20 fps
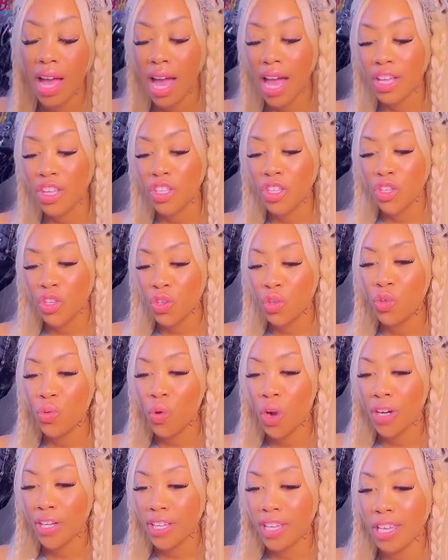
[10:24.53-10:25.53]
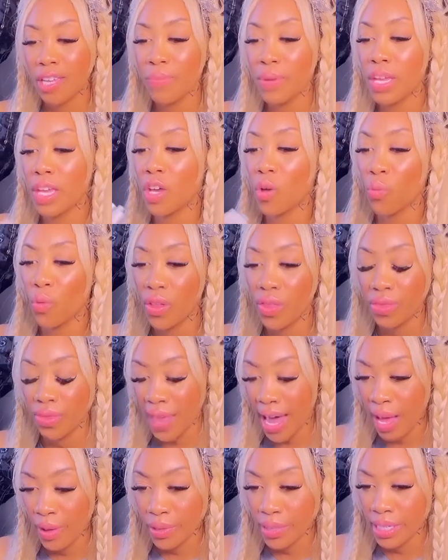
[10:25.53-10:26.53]
You are keeping it
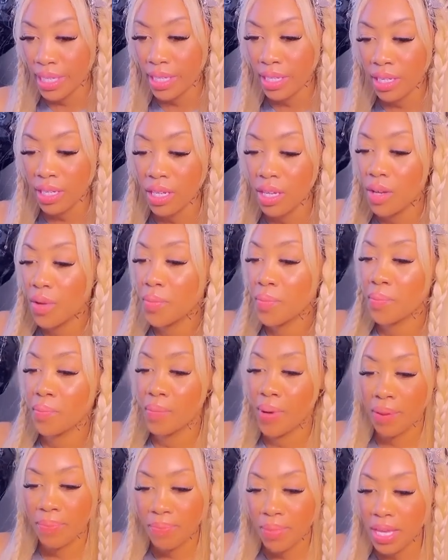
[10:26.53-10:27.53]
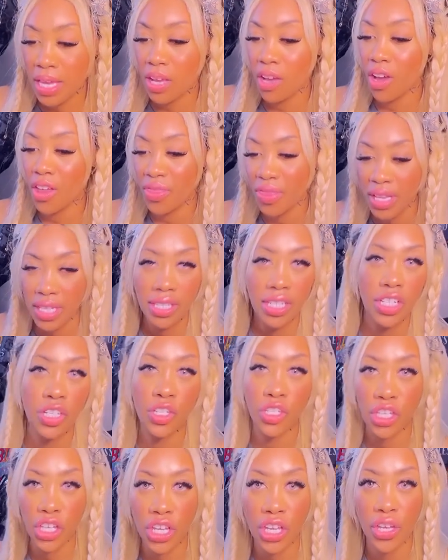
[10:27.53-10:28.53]
1,000 by being authentic
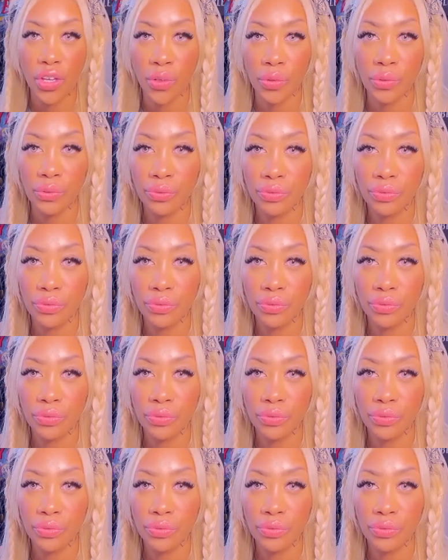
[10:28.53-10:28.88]
to you.